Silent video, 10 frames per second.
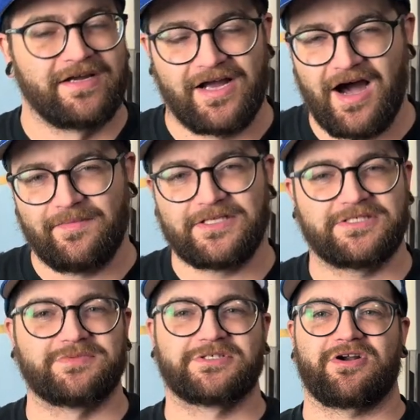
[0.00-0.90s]
Comment,
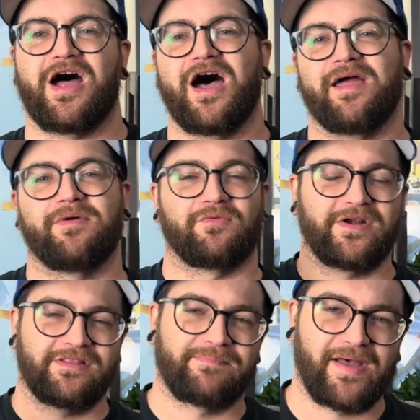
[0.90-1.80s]
subscribe,
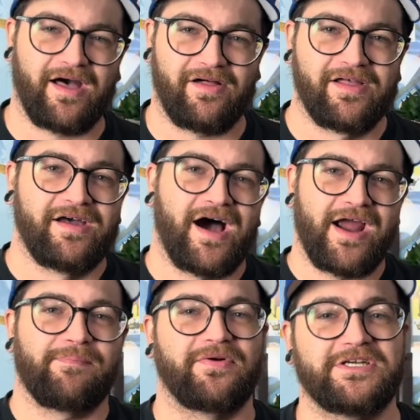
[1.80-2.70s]
ring the bell. I
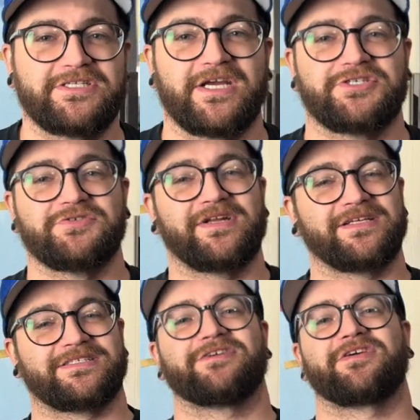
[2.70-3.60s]
appreciate you. And
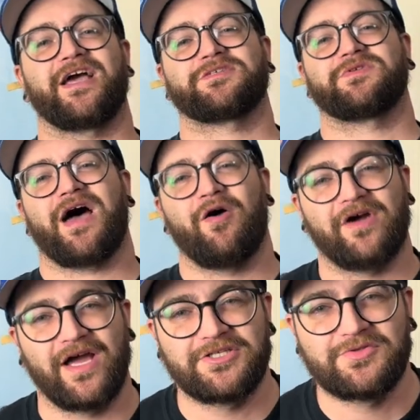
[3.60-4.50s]
until the next one, I will
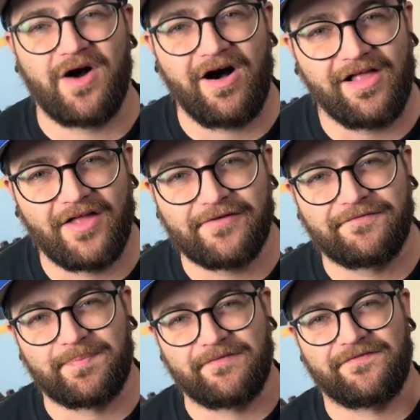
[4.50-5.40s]
catch you all on the
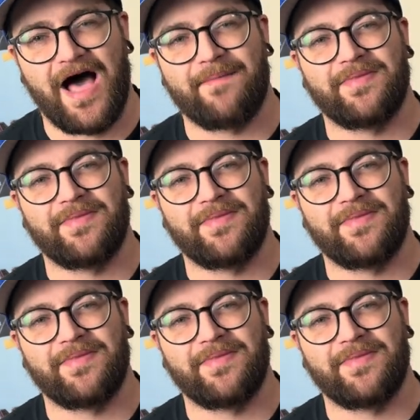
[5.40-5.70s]
flippy flop.